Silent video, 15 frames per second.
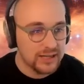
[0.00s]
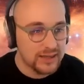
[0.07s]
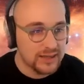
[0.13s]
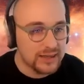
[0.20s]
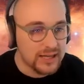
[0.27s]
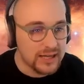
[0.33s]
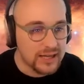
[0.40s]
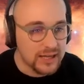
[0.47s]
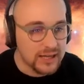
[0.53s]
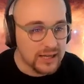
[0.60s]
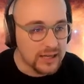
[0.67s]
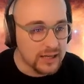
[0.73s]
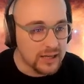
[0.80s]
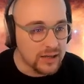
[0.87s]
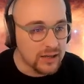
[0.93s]

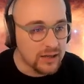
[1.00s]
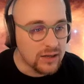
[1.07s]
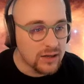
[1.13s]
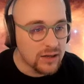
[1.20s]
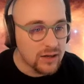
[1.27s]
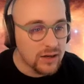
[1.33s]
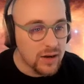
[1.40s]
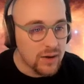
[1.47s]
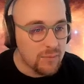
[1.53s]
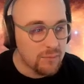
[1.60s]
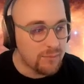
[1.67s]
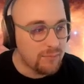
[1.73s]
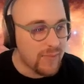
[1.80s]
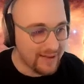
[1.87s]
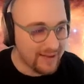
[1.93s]
the
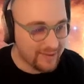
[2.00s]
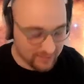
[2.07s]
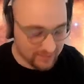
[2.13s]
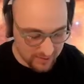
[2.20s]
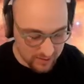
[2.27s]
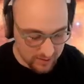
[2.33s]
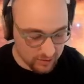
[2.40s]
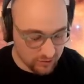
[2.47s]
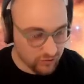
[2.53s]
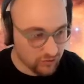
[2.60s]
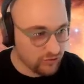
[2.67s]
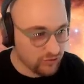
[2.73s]
message,